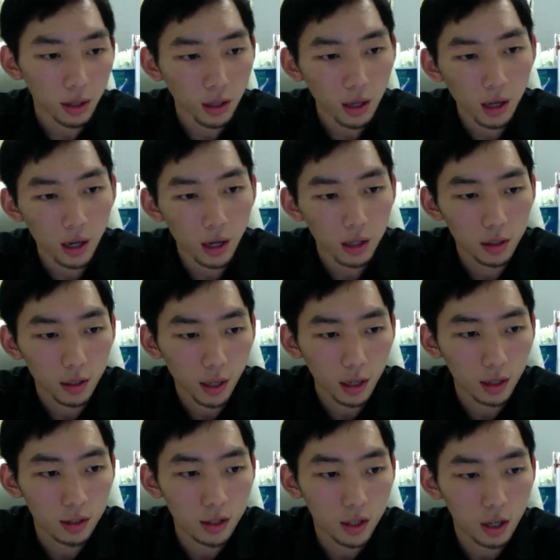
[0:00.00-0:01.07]
are
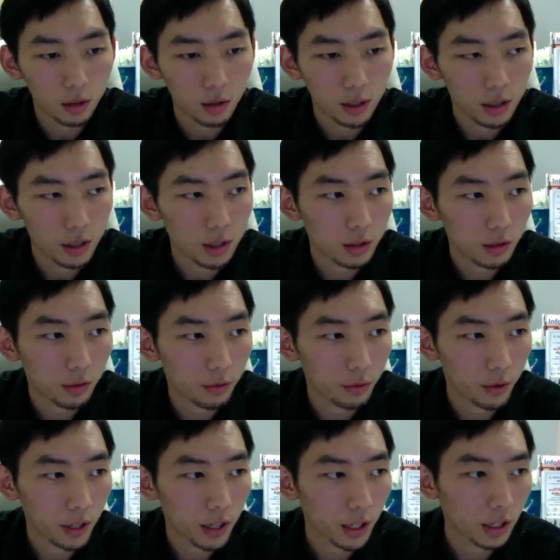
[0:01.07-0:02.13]
generally just
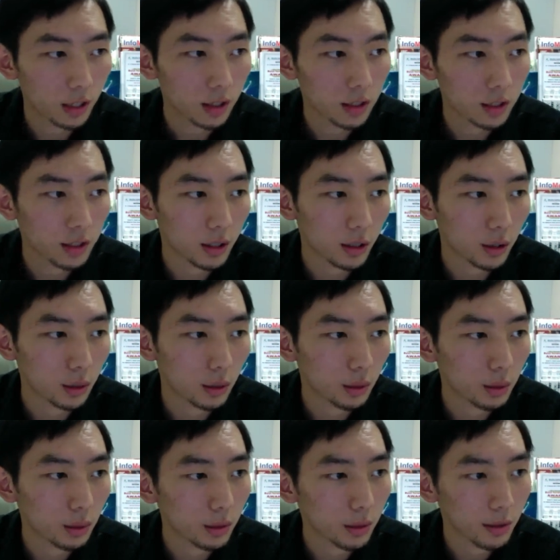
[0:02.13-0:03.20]
free. So
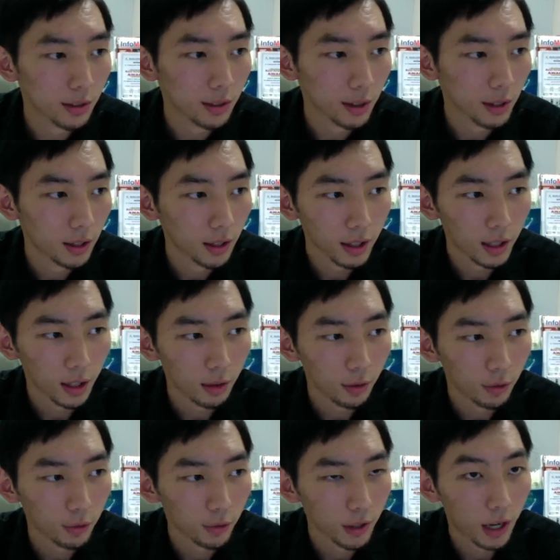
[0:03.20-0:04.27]

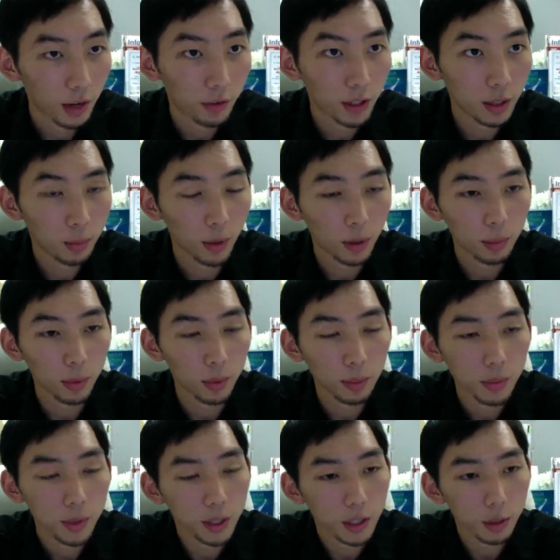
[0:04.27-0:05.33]
if you have any
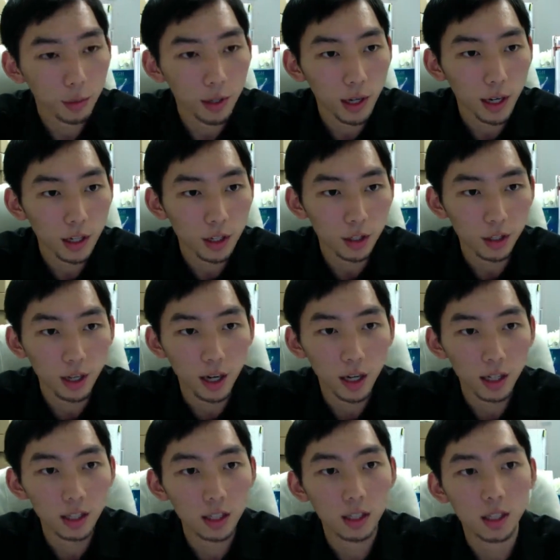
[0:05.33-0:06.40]
problems and you want to actually
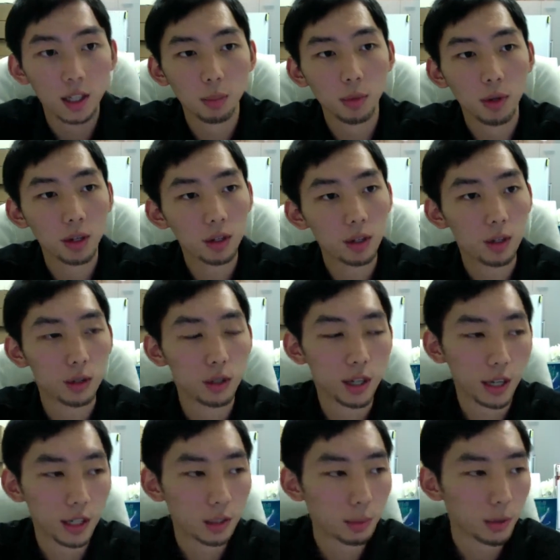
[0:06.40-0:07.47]
ask someone who's an
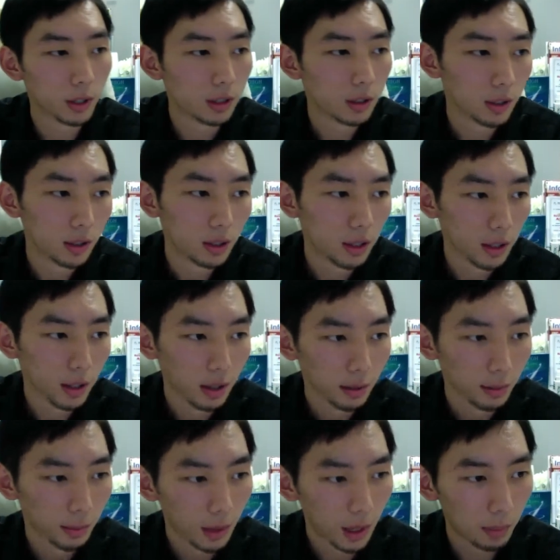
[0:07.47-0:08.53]
expert,
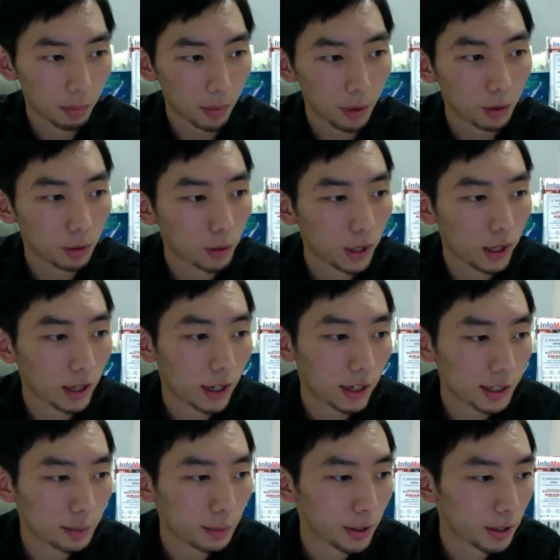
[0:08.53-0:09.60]
I'm not quite an
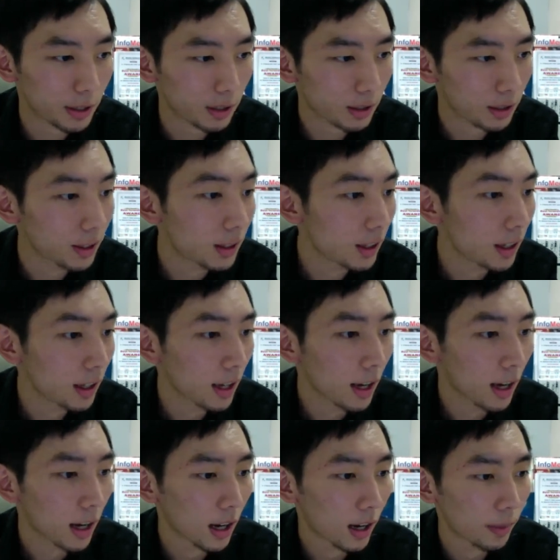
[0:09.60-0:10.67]
expert,
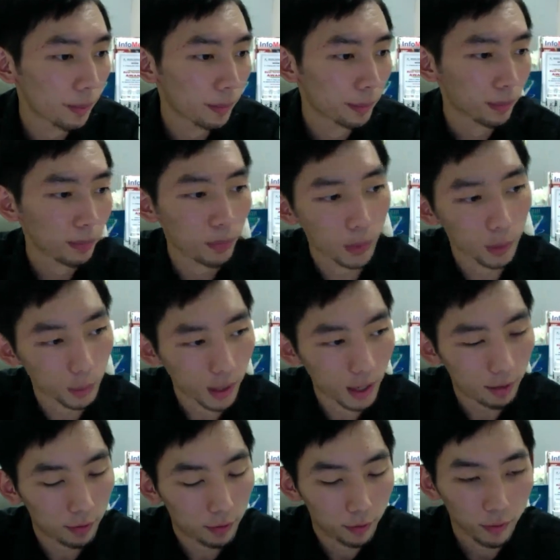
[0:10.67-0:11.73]
but we
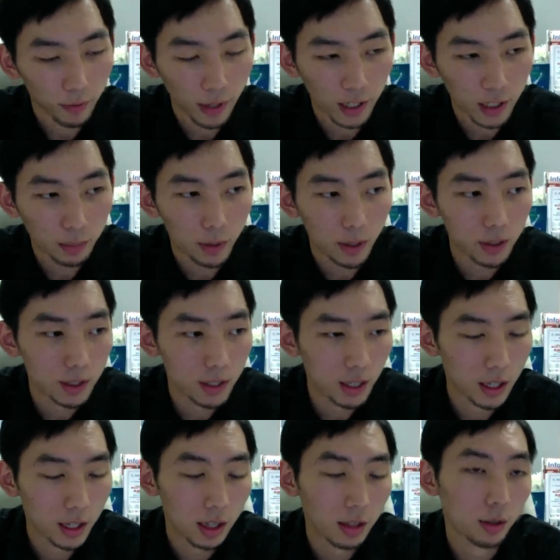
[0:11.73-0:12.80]
have experts
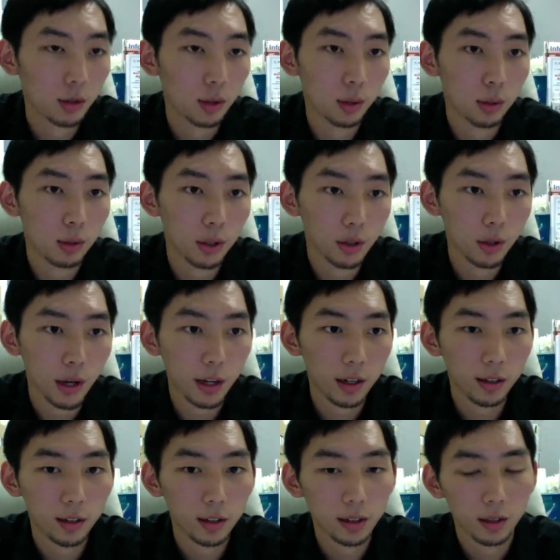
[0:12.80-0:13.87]
here who know how
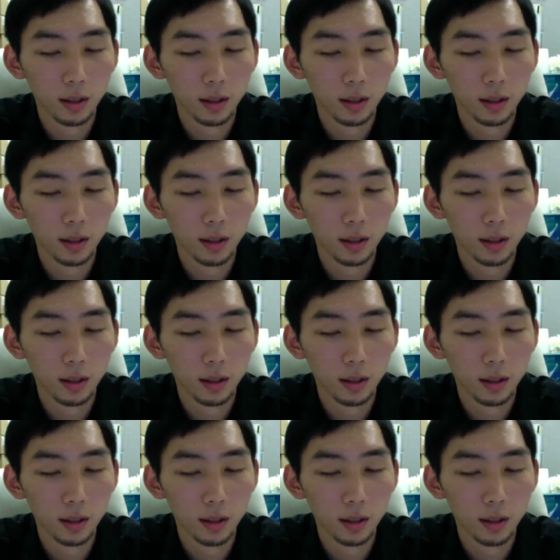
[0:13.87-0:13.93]
to